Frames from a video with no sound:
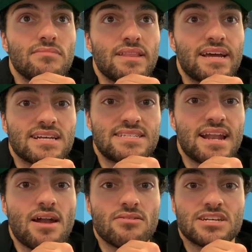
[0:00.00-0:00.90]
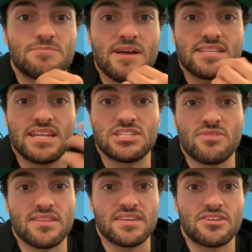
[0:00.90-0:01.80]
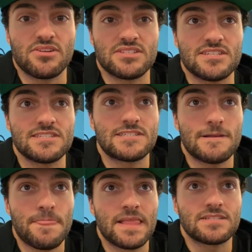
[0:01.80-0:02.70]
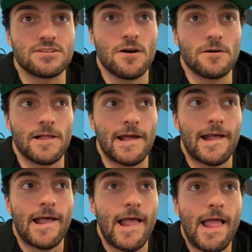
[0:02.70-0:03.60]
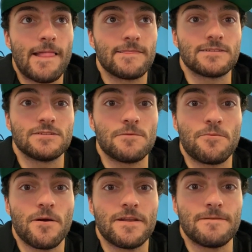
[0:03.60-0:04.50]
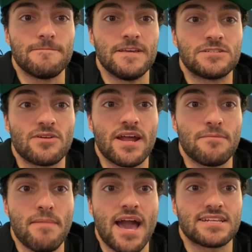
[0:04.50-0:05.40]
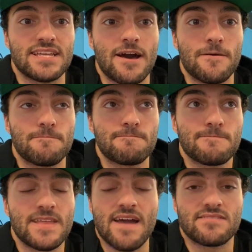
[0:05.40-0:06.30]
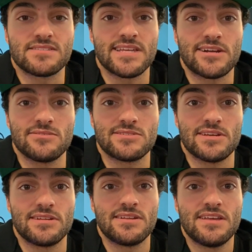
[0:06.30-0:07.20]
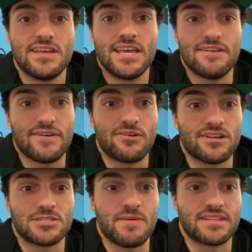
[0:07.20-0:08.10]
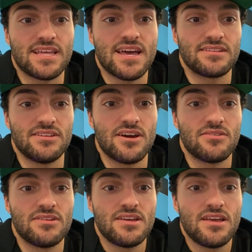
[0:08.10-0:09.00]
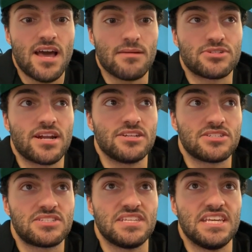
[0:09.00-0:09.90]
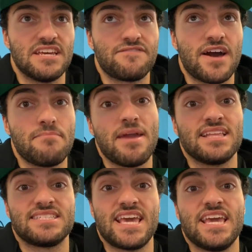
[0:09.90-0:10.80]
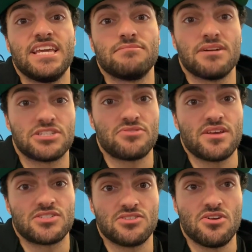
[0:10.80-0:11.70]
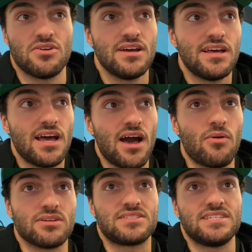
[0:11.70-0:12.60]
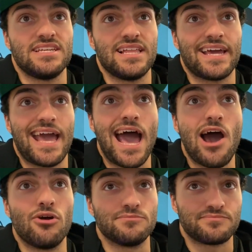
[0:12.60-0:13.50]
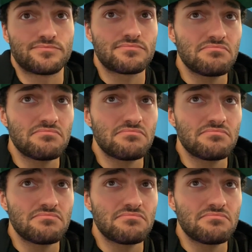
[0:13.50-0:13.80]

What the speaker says: like I said, I don't expect any strength increases, so like there's no point in me trying to max out after the cycle is done if I don't expect that, I'm trying to just see if I maintain my strength. So I want to see like how